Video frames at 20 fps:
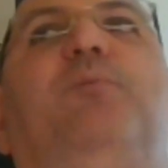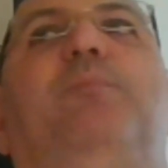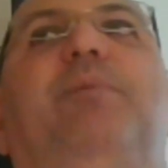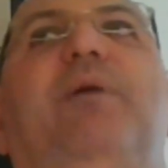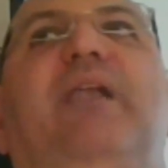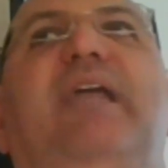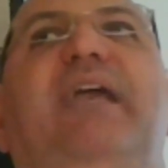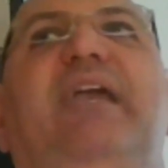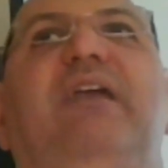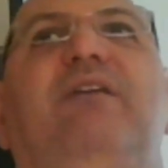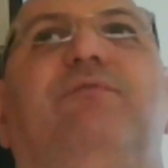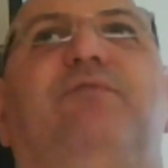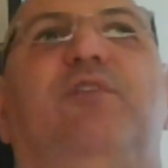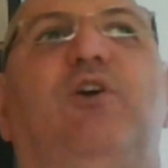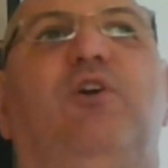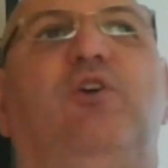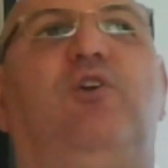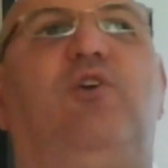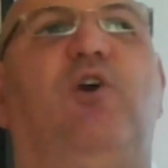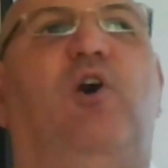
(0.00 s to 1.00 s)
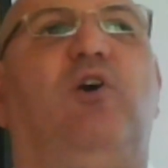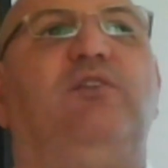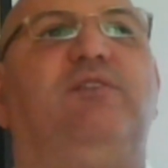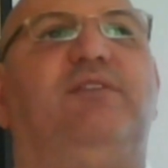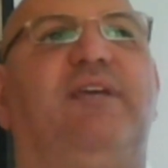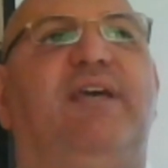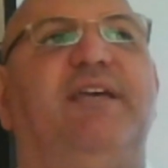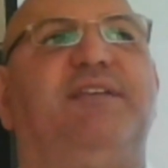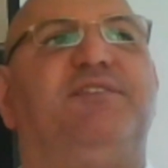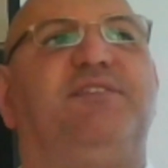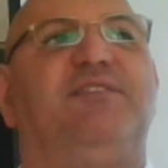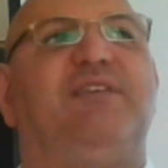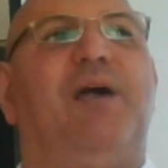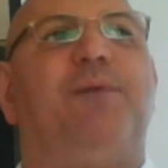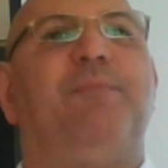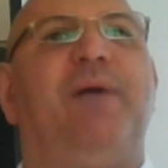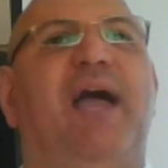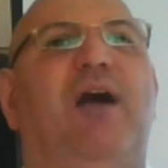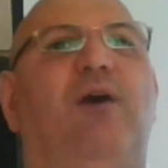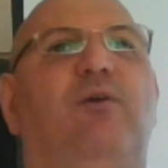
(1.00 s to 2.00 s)
you believe that God has
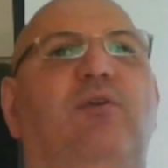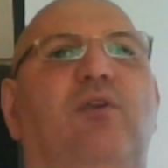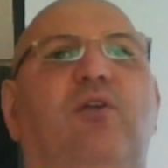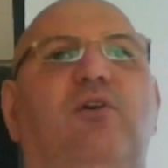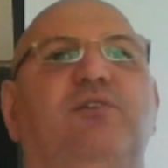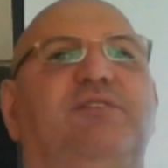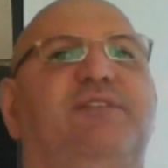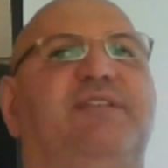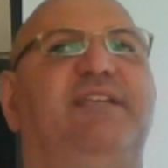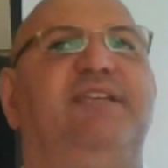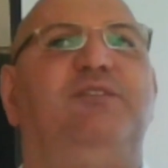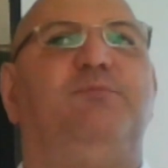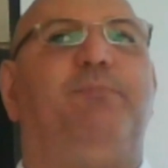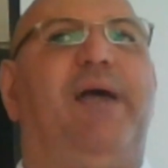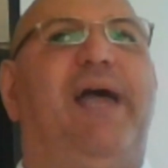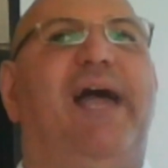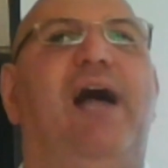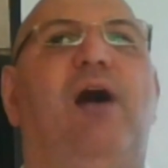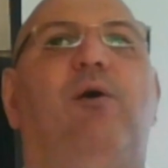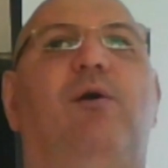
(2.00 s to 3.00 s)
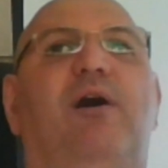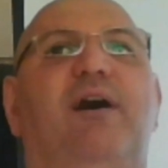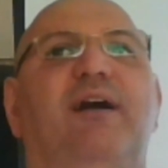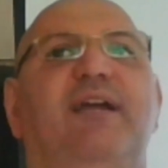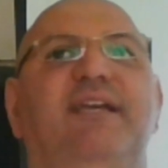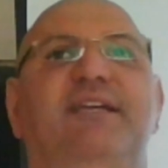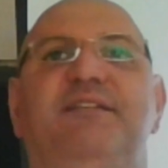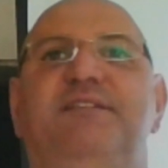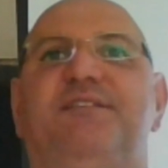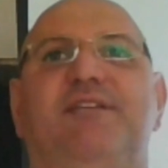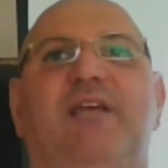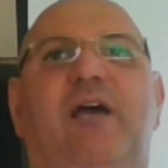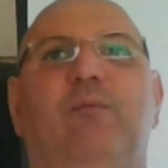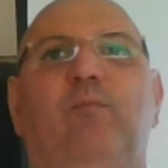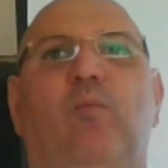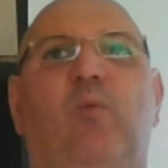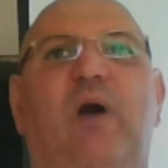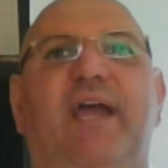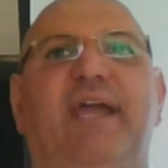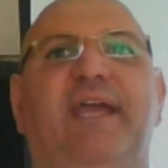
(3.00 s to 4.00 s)
somehow lost his power in
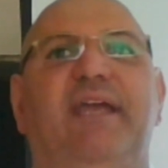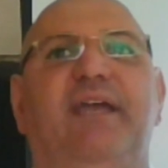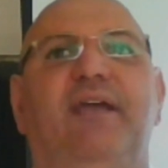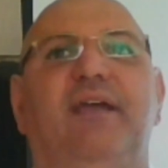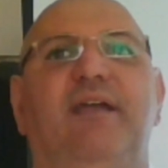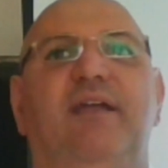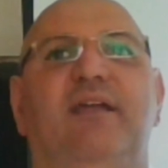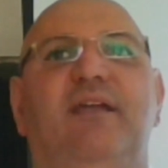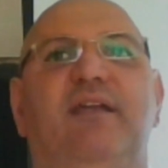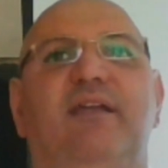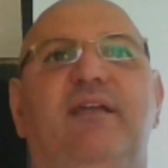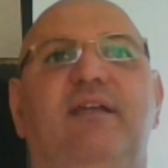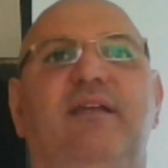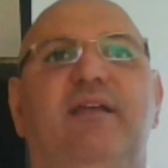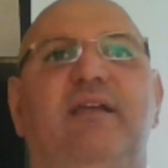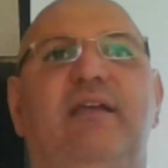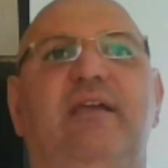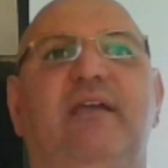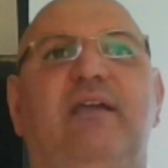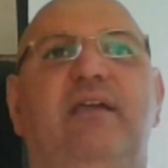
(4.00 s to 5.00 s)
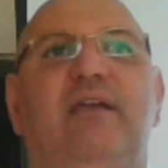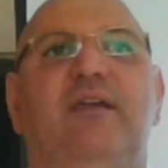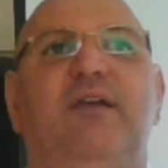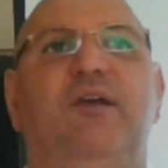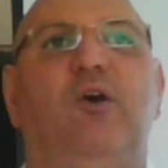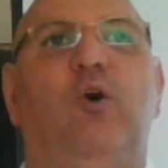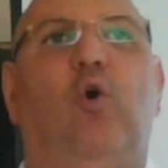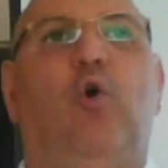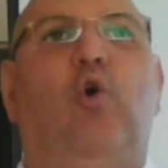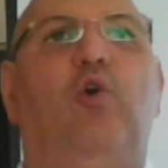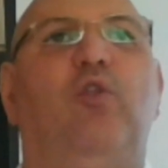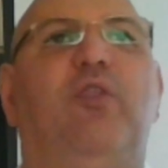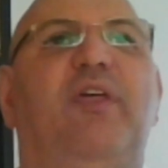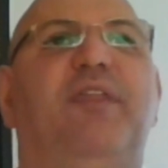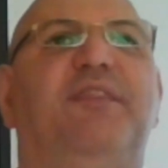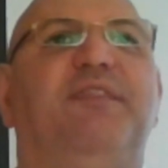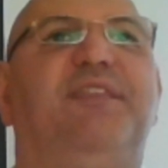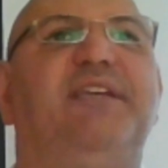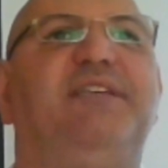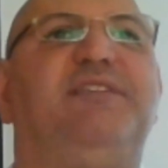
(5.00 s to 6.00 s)
some way, or
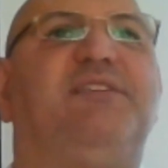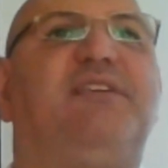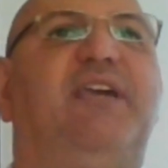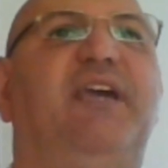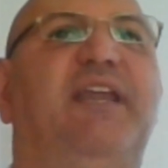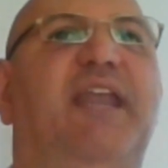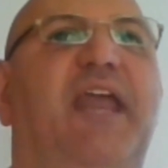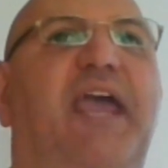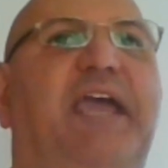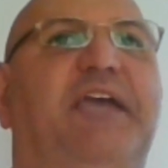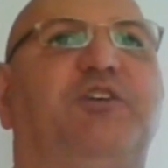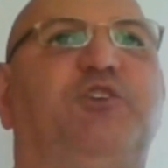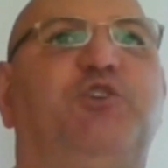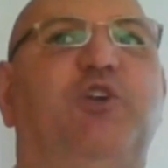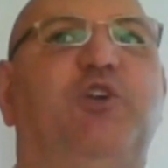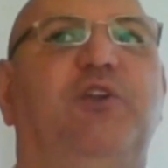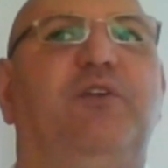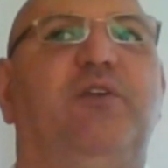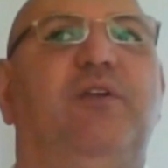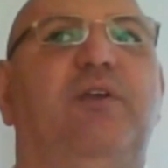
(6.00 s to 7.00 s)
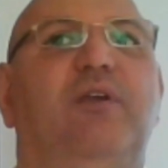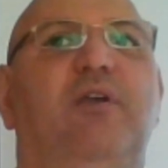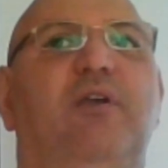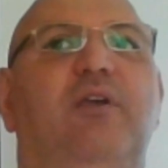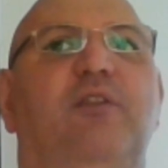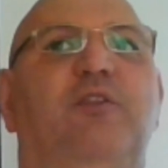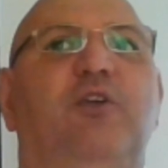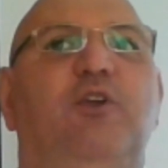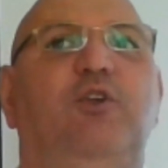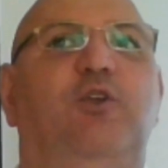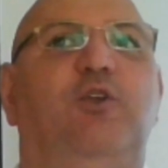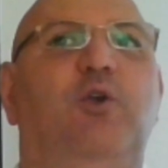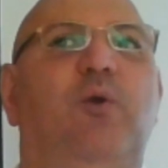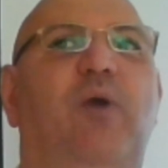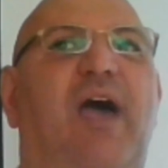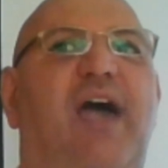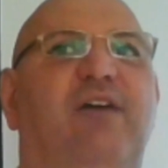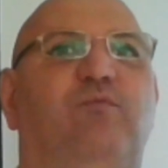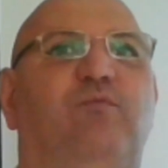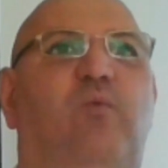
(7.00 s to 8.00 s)
that this connection that you
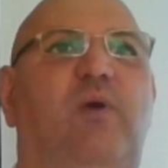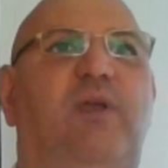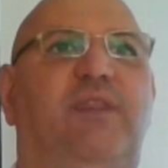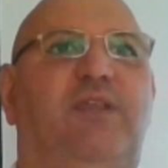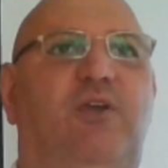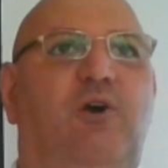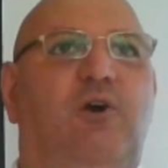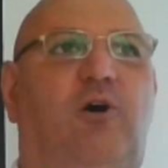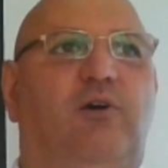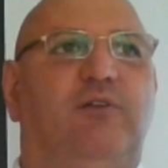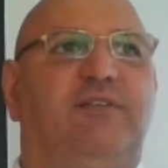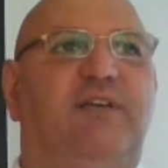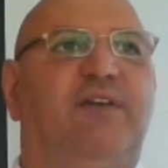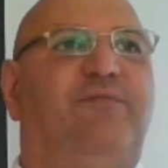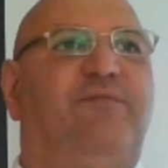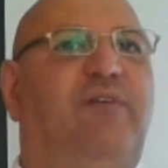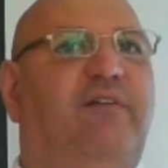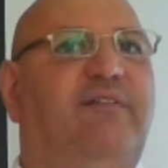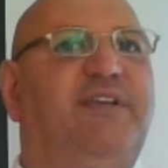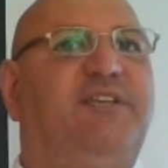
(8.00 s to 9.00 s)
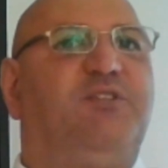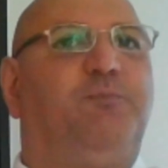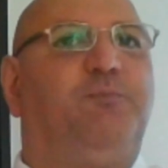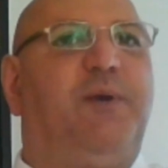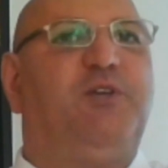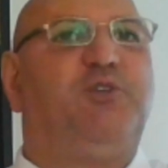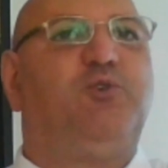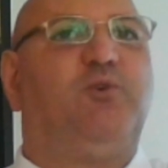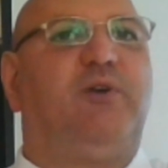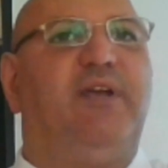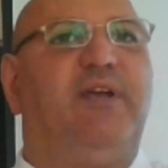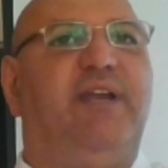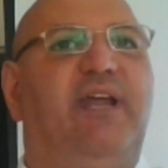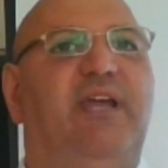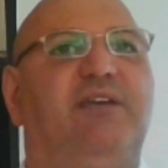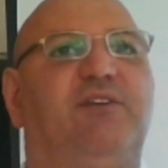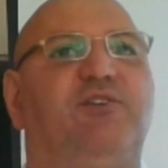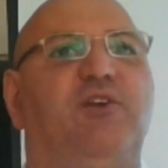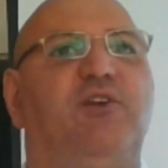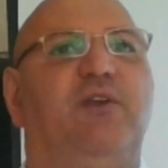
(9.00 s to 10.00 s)
have with God, a very special
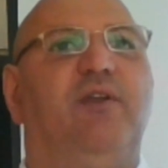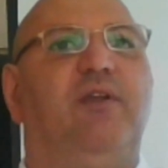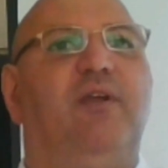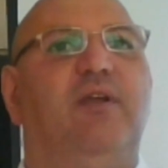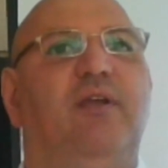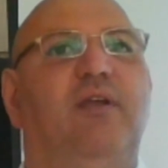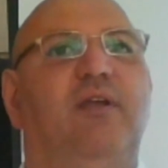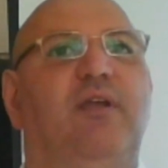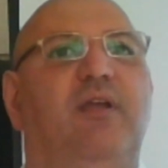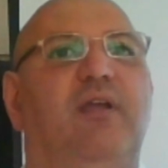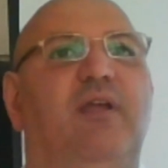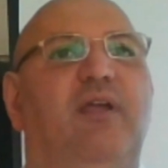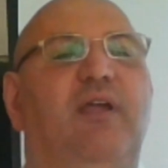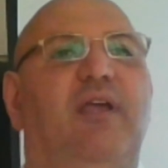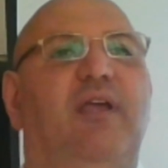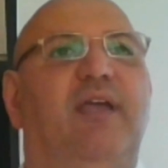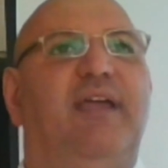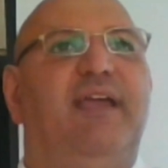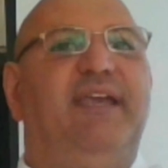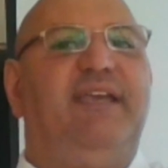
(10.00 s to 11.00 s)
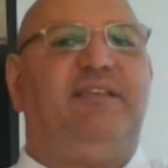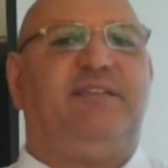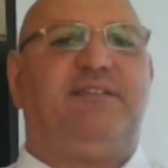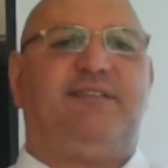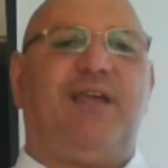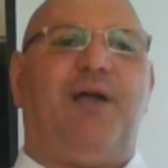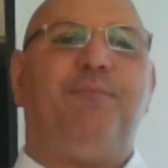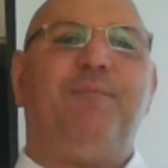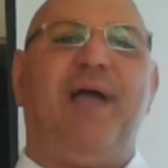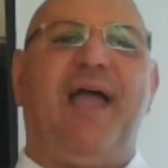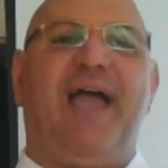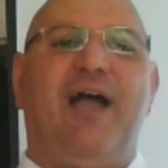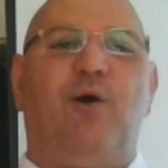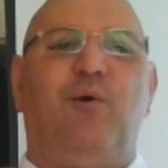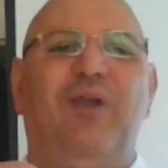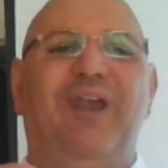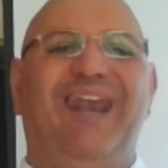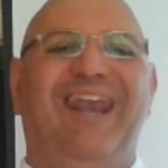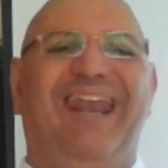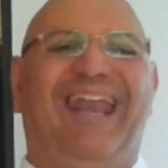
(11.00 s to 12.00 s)
connection, is
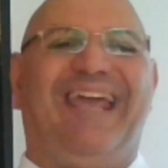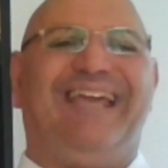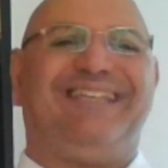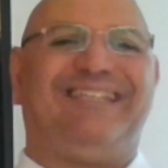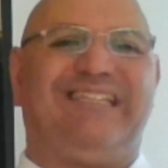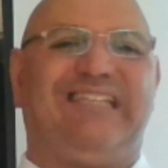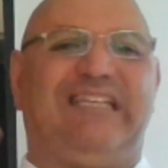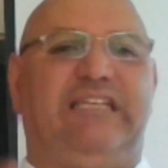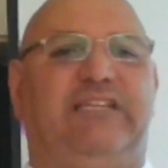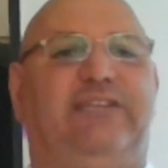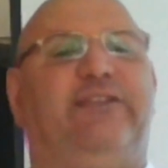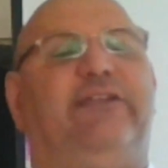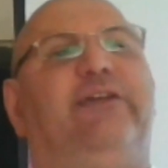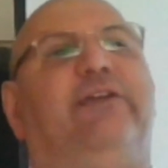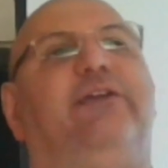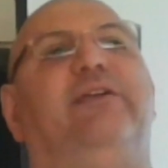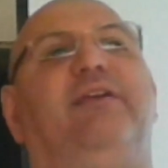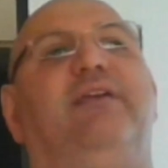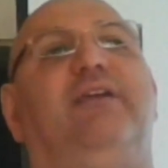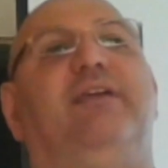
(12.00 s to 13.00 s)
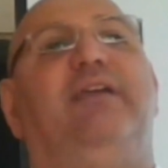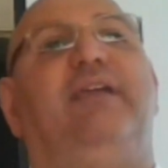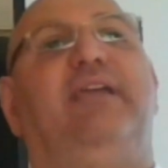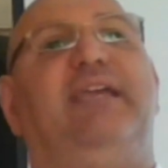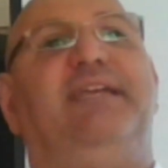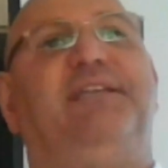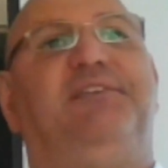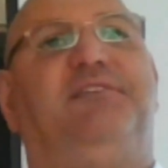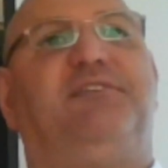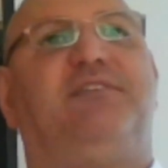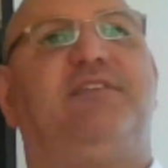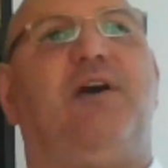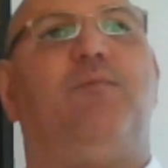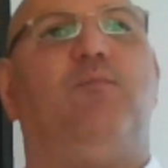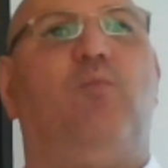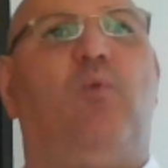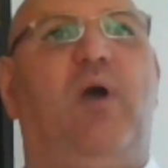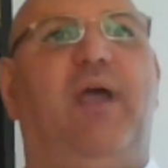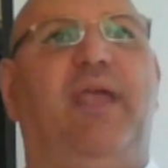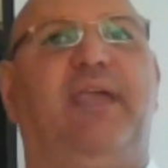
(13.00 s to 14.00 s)
somehow lessened in
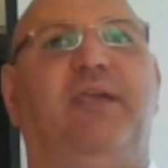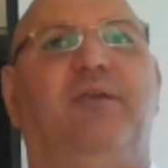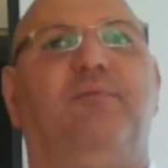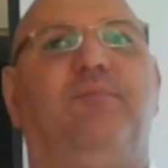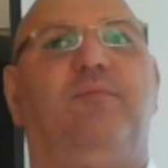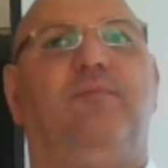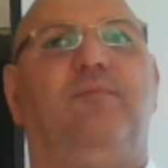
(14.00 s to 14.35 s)
some way.